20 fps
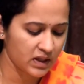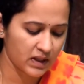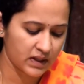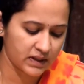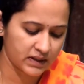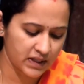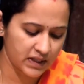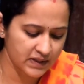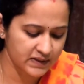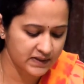
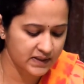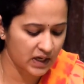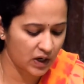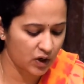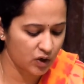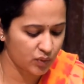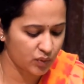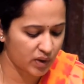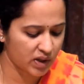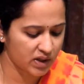This
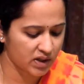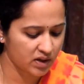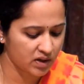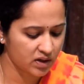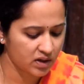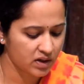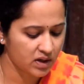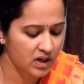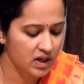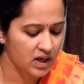groundwater
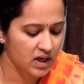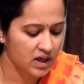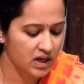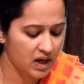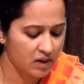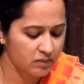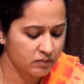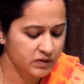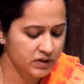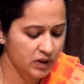
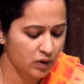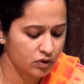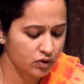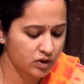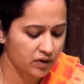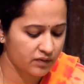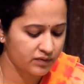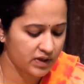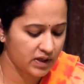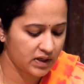comes out
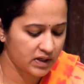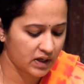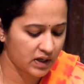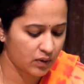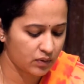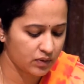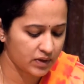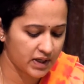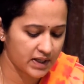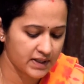of the
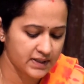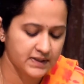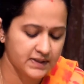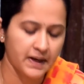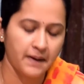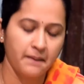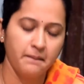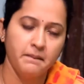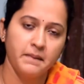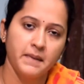ground in
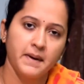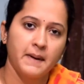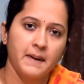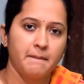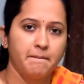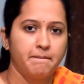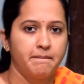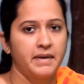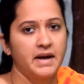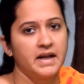some
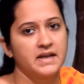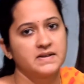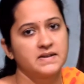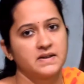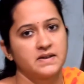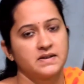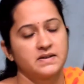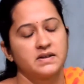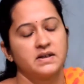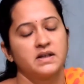places.
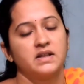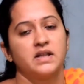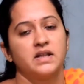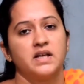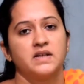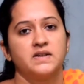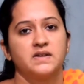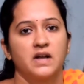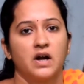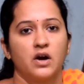This
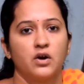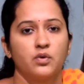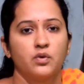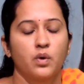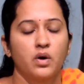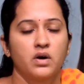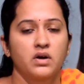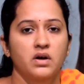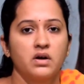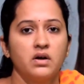
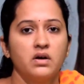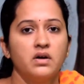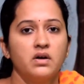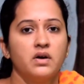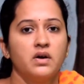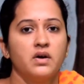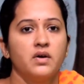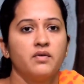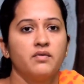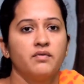groundwater
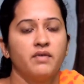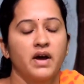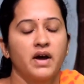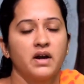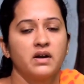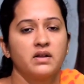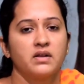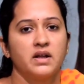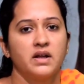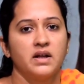
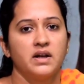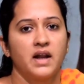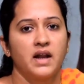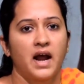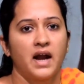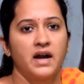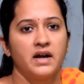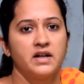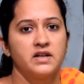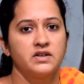where the
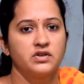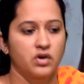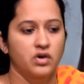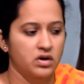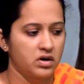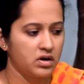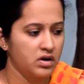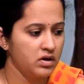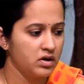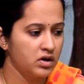land is on
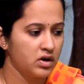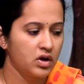a